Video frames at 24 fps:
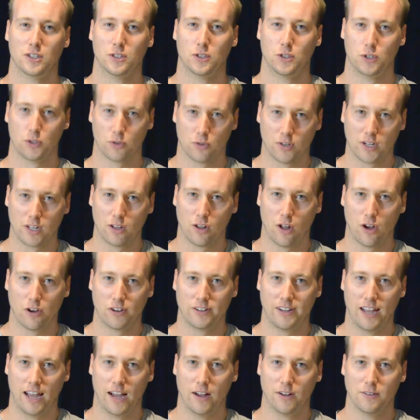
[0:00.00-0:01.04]
during
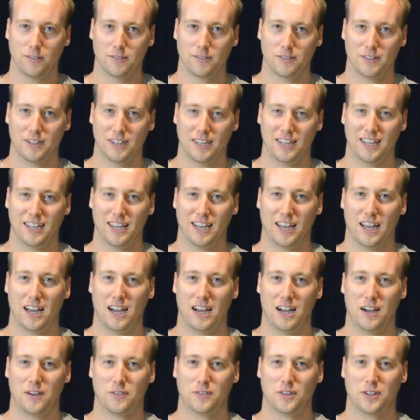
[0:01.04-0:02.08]
lockdown
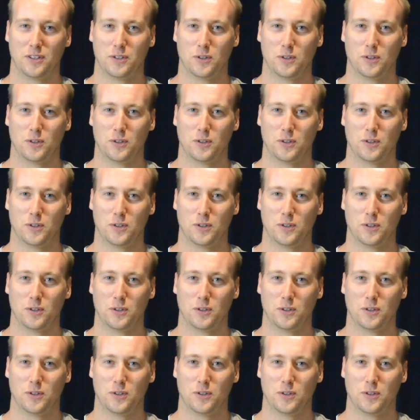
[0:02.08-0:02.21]
after